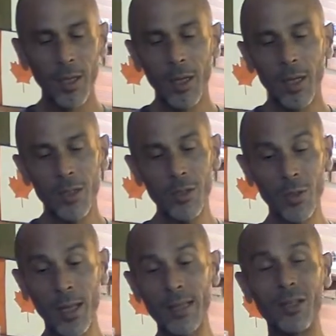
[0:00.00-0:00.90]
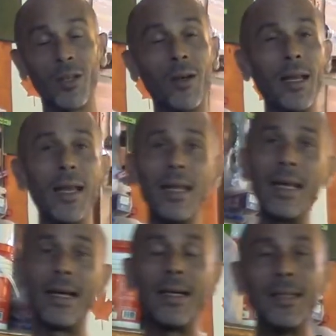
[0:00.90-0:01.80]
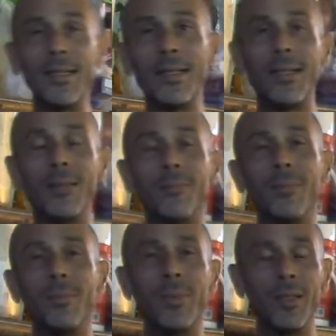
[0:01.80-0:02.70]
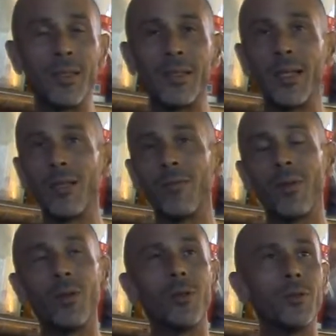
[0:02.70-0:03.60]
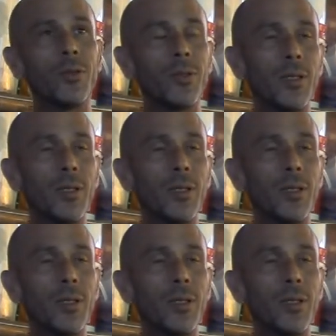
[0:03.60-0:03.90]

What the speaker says: So that's a great idea. Instead of those